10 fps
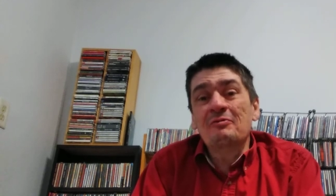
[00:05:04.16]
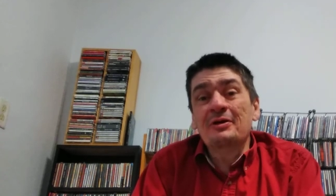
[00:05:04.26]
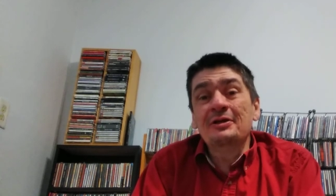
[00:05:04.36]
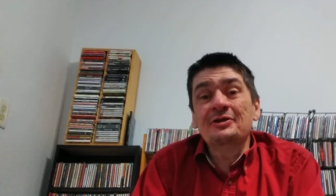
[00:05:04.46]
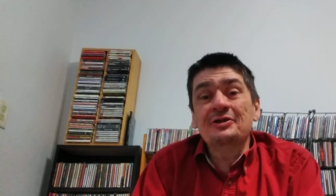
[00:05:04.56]

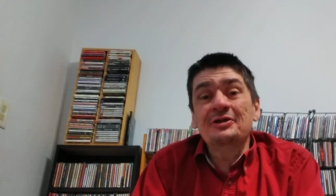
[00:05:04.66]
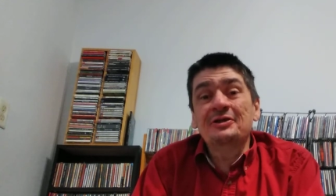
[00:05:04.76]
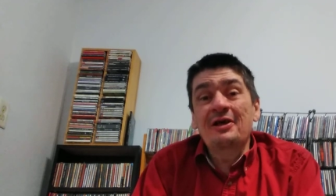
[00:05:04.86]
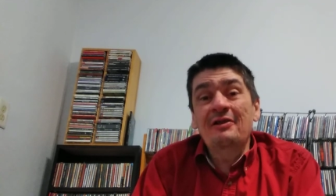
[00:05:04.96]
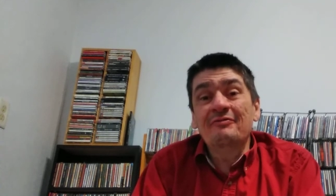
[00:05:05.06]
want to listen to
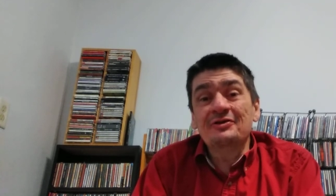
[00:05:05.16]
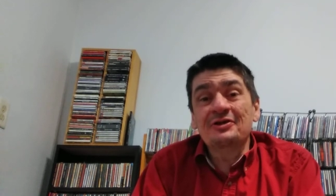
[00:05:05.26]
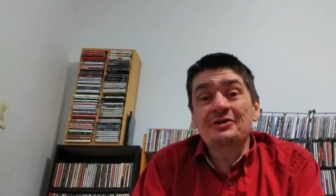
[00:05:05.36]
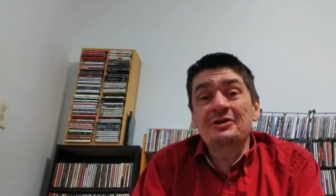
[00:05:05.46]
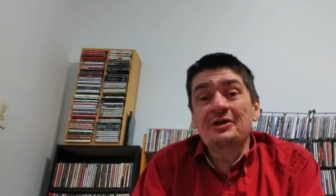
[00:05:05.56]

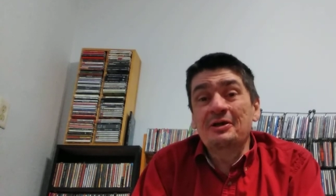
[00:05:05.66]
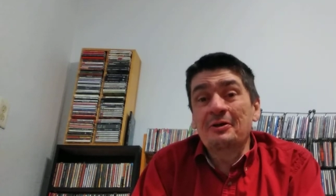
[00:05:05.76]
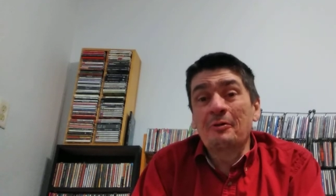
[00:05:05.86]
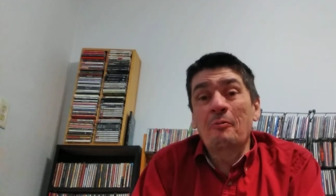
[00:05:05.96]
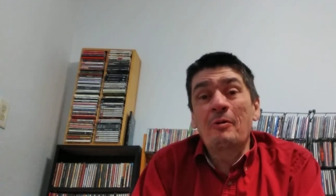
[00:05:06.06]
Television and
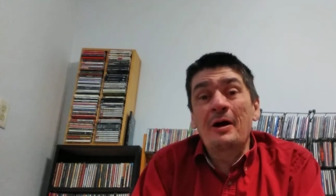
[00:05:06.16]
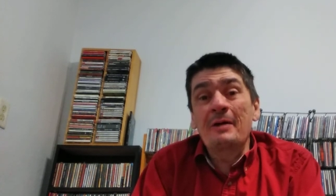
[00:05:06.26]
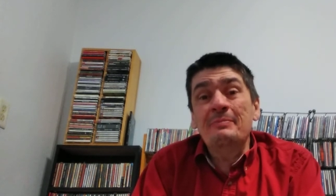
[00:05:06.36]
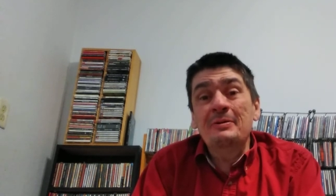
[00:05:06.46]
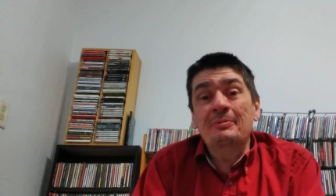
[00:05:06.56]
hear
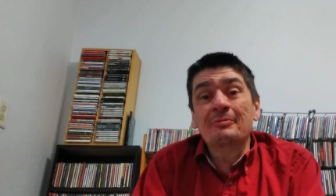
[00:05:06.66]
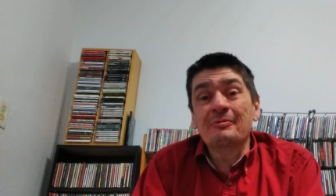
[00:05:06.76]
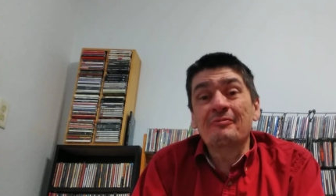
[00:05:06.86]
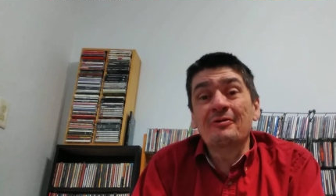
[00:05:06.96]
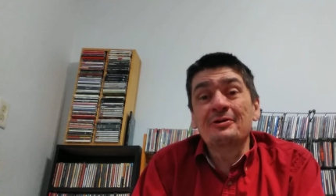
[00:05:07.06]
why people
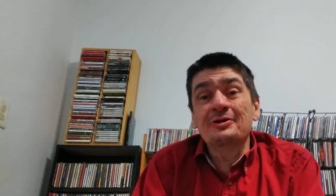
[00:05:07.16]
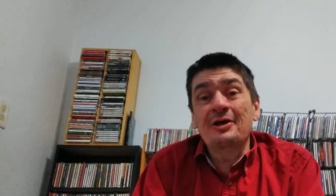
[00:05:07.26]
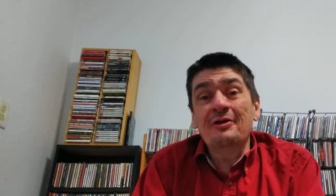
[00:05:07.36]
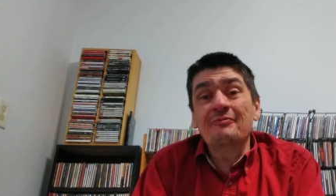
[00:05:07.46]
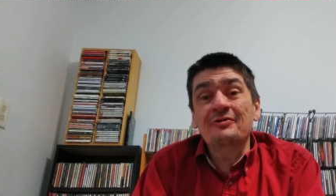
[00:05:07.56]
refer to
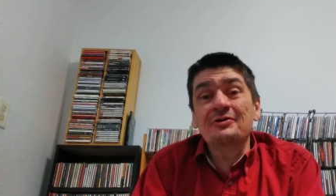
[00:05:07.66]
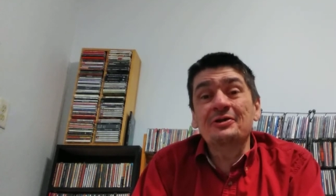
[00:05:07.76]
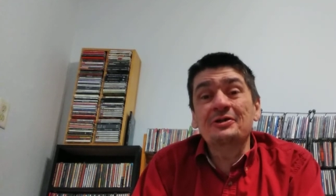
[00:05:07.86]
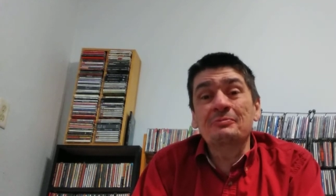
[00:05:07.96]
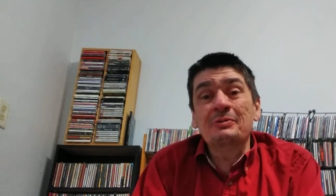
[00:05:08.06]

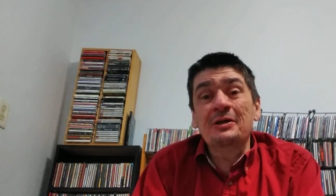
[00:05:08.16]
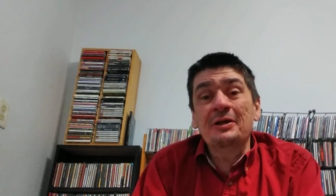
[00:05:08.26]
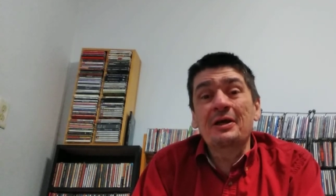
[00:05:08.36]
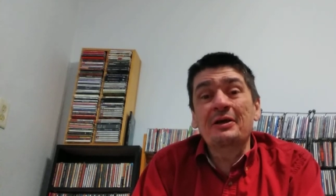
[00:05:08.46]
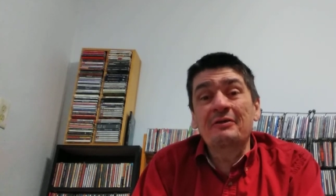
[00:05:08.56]
Television as
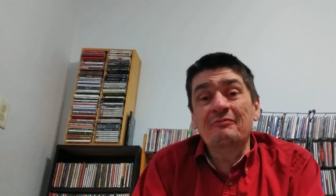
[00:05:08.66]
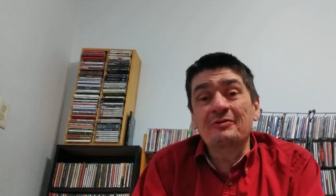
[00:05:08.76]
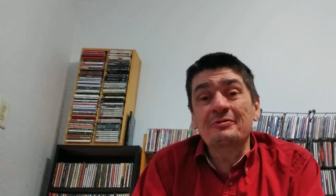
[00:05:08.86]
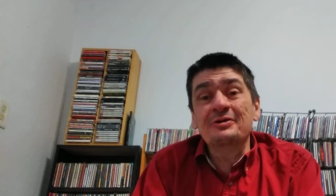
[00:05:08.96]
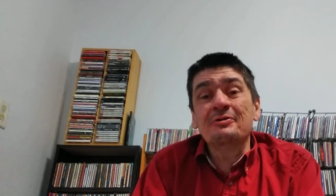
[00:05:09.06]
being an
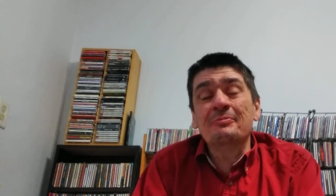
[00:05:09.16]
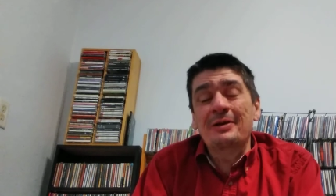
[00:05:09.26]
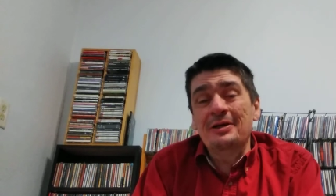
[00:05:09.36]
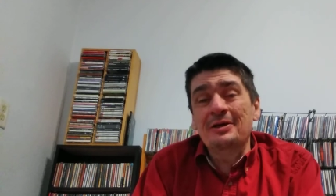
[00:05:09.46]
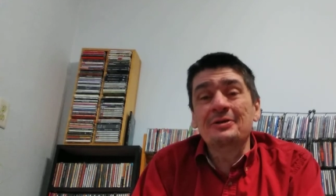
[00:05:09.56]
influential
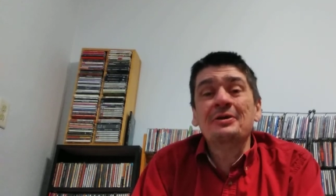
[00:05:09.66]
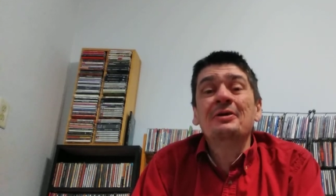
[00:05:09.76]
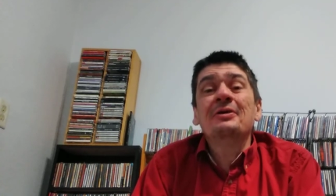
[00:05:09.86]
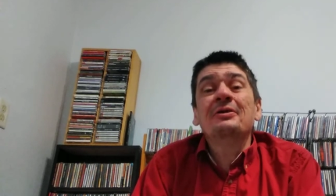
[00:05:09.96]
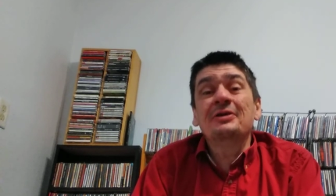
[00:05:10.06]
band,
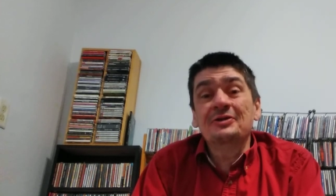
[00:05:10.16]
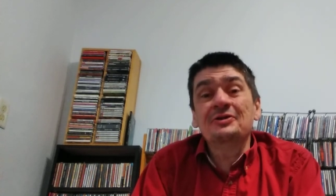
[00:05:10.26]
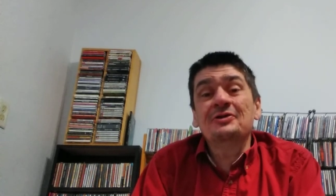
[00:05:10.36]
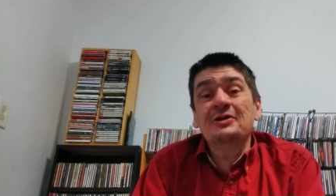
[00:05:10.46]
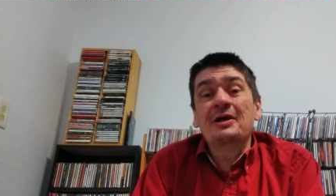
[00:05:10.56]

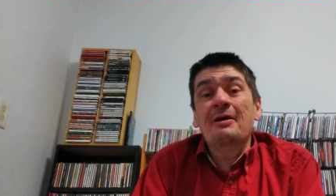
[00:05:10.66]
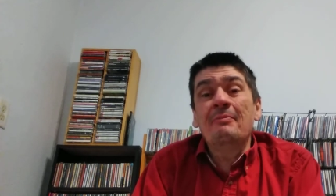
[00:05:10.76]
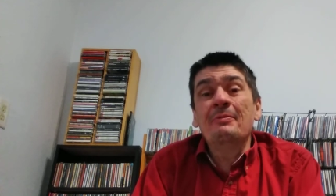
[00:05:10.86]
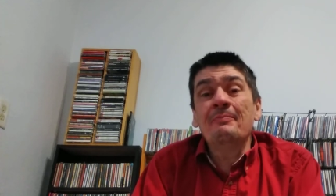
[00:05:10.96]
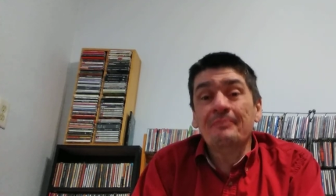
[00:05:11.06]
this is the
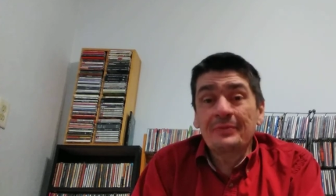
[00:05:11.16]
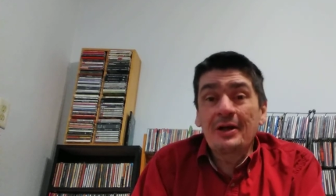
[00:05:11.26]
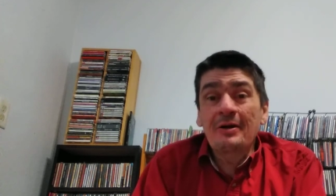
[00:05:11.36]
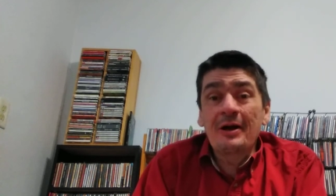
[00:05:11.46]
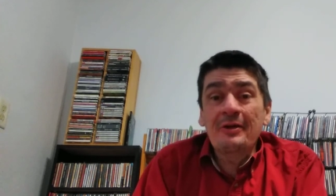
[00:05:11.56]
album.
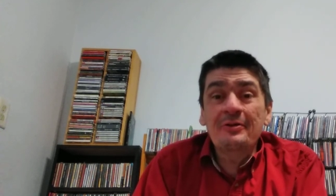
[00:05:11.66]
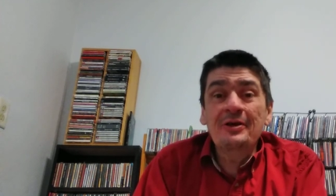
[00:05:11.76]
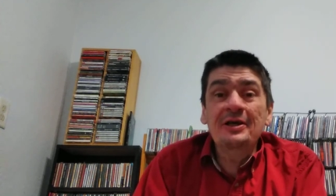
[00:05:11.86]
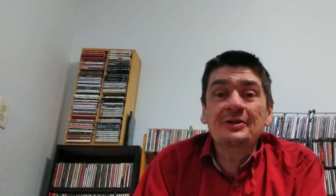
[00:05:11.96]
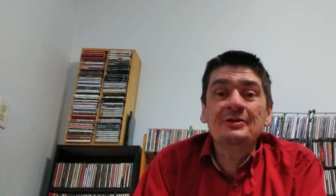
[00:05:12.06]
All right,
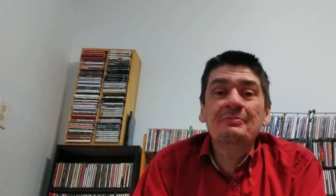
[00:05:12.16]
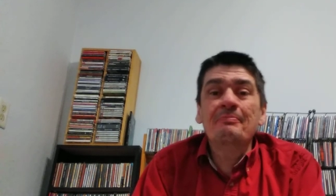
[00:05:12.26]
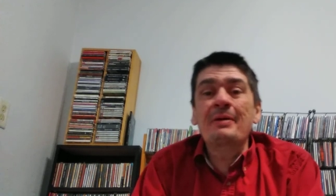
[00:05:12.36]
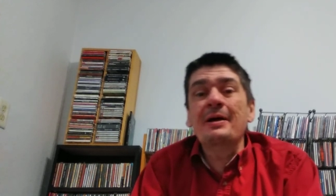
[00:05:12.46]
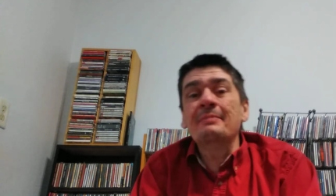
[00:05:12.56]
thanks.
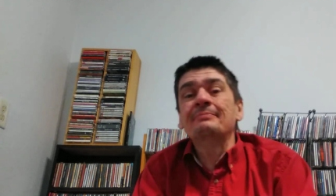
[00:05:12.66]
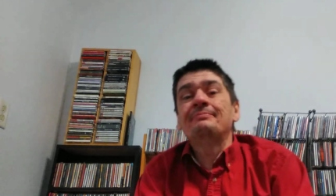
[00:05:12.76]
Bye.